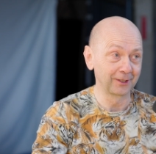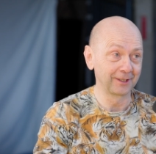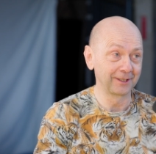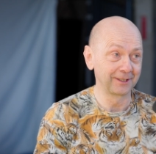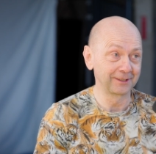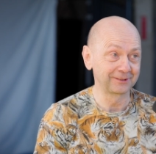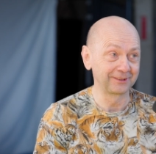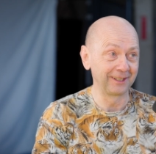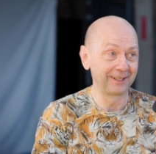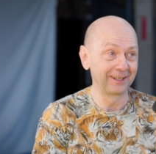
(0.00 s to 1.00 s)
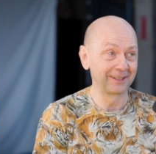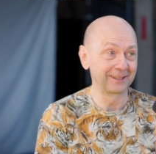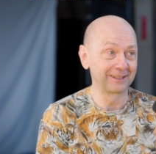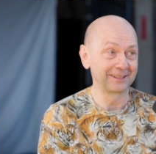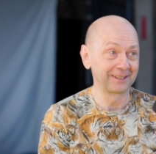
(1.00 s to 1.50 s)
uh, still
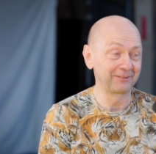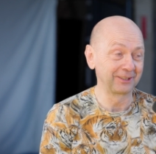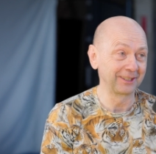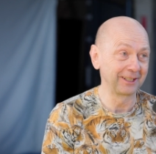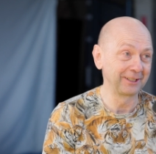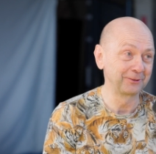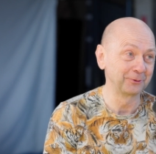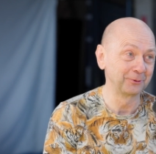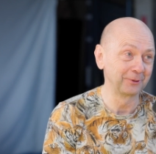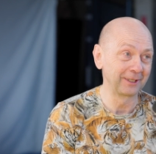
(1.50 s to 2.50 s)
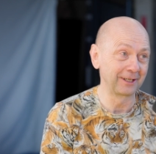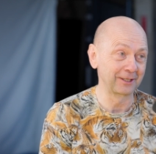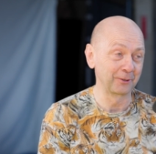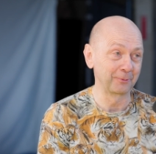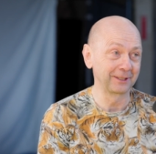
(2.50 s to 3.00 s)
uh, every day do
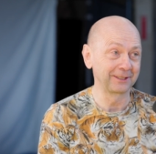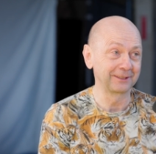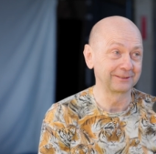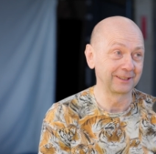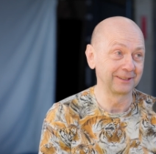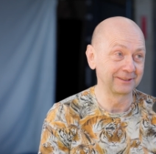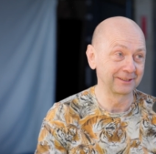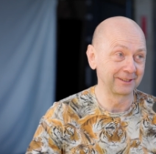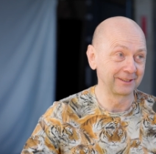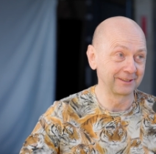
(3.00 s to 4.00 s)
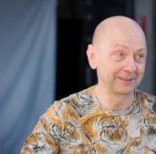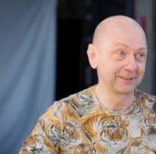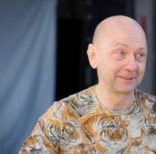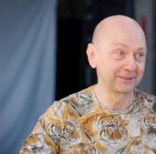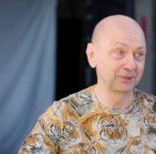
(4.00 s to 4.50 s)
acrobatics and
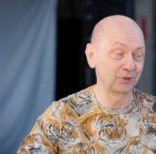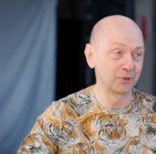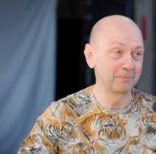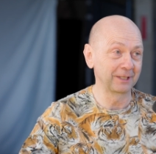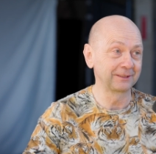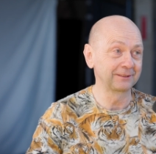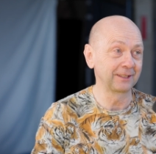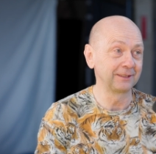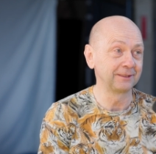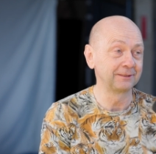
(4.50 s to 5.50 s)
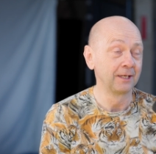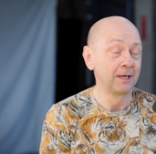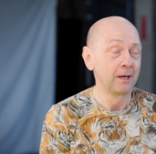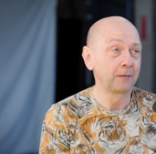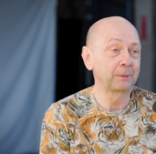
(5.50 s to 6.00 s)
gym exercises,
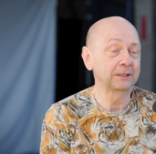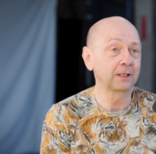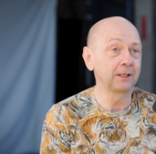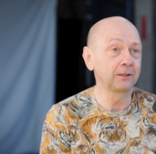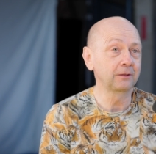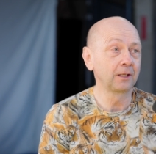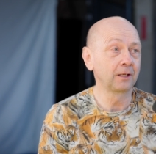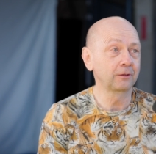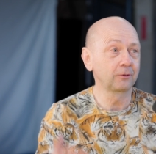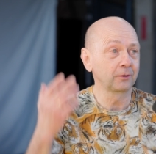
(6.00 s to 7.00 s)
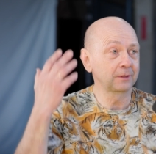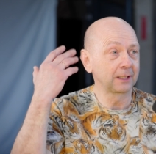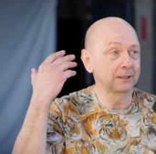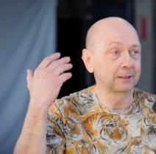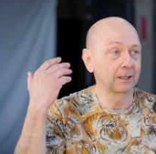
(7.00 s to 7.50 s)
but I thought
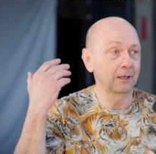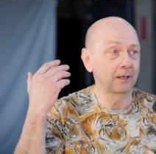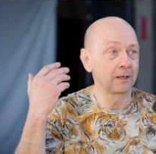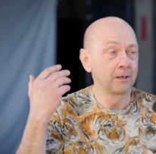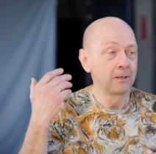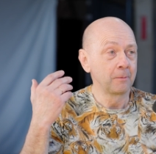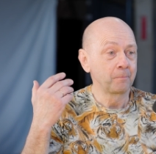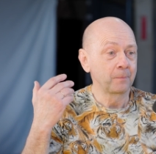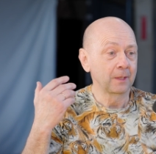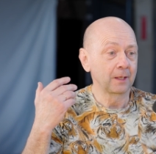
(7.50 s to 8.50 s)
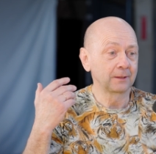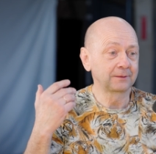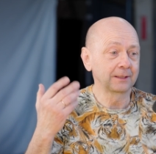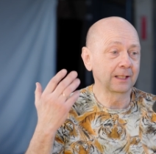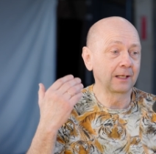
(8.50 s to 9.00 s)
that uh,
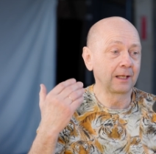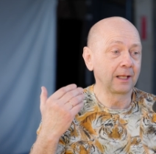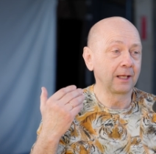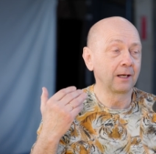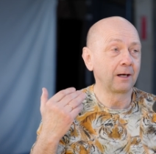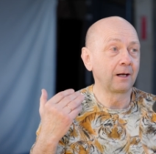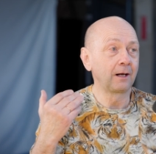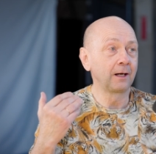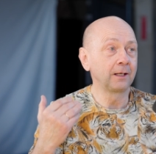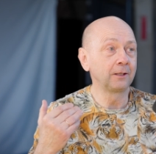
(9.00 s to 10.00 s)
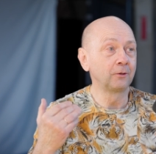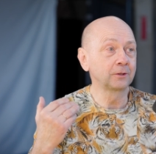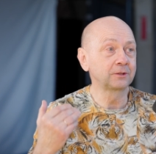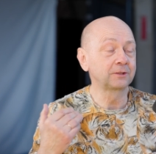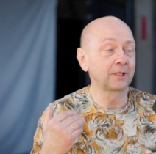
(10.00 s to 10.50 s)
suddenly I
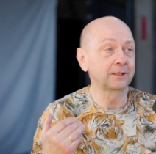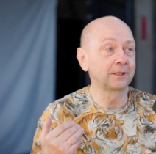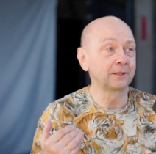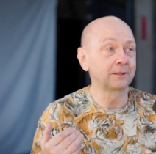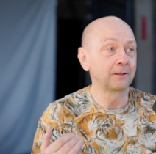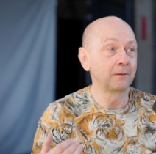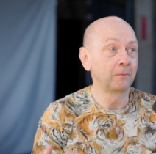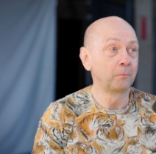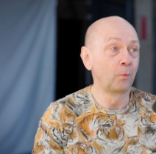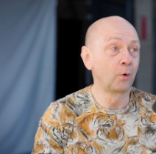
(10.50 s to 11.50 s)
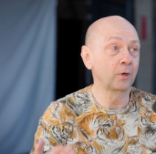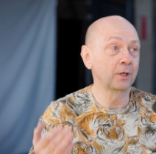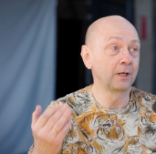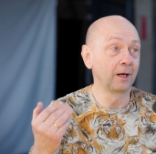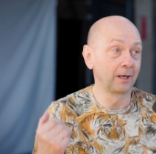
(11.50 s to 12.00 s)
not started more
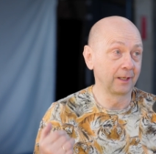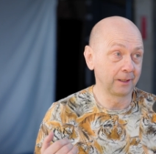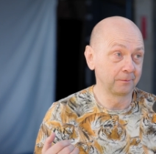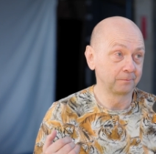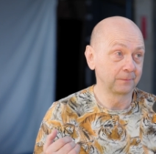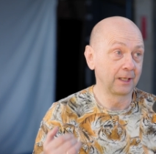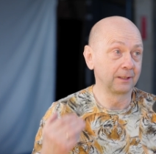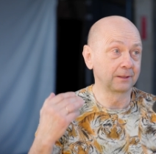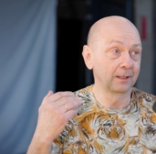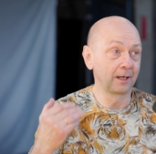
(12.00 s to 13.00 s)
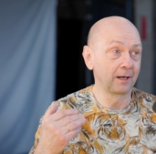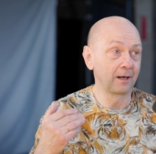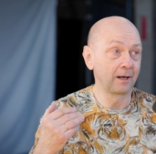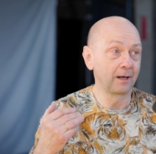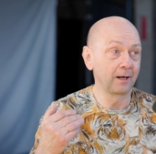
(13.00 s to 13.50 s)
early. And uh,
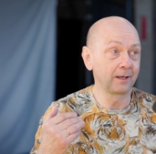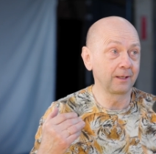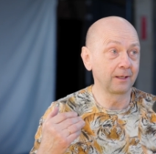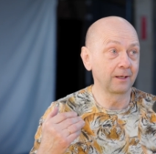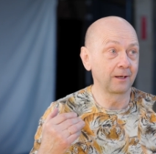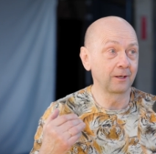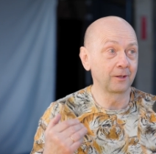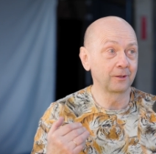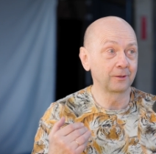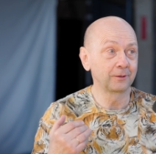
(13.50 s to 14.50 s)
I, uh,